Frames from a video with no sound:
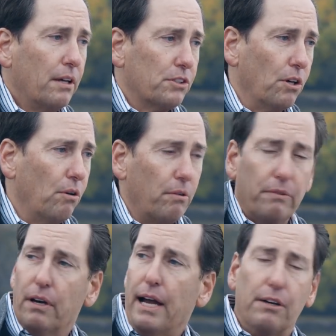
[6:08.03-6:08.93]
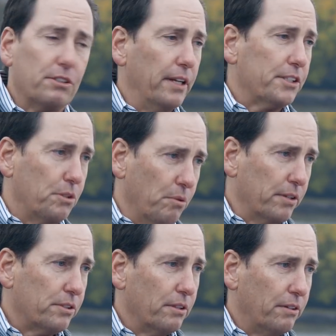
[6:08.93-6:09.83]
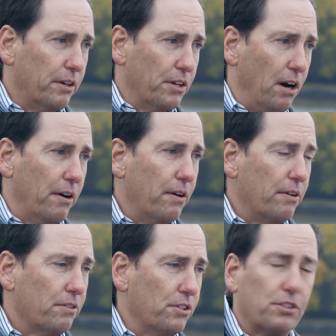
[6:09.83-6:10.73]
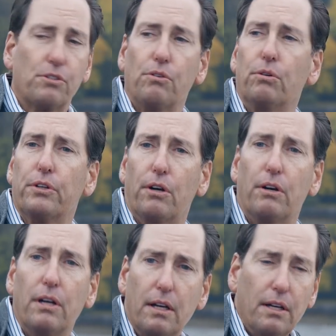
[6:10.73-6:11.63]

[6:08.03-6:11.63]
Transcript: So the house next to us, their daughter just sold her.